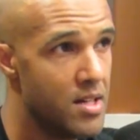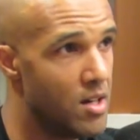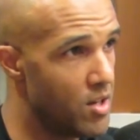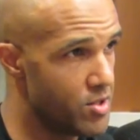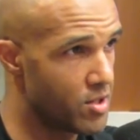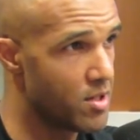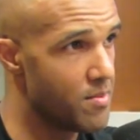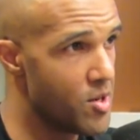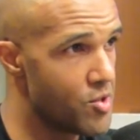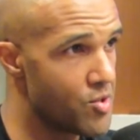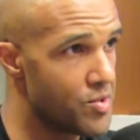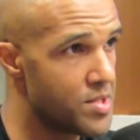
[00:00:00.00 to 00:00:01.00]
all your
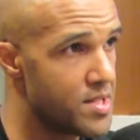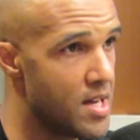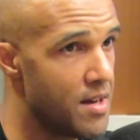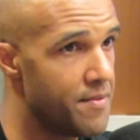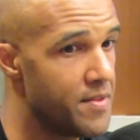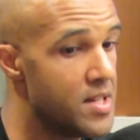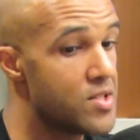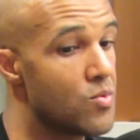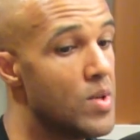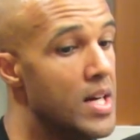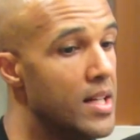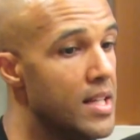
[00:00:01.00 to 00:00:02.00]
commercial stuff as
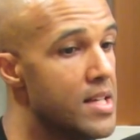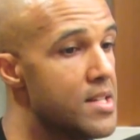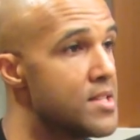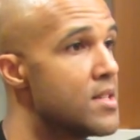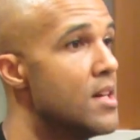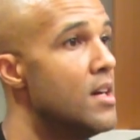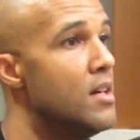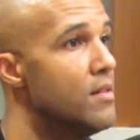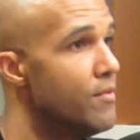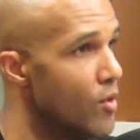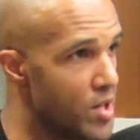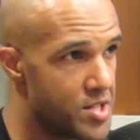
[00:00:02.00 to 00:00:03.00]
well as
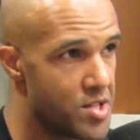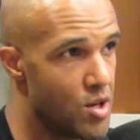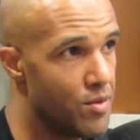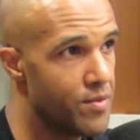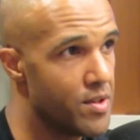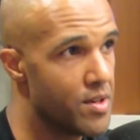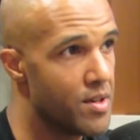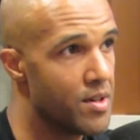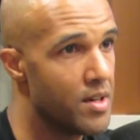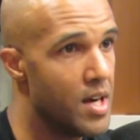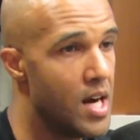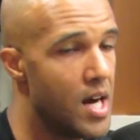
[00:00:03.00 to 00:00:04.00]

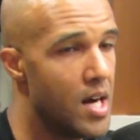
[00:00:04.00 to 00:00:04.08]
voiceover,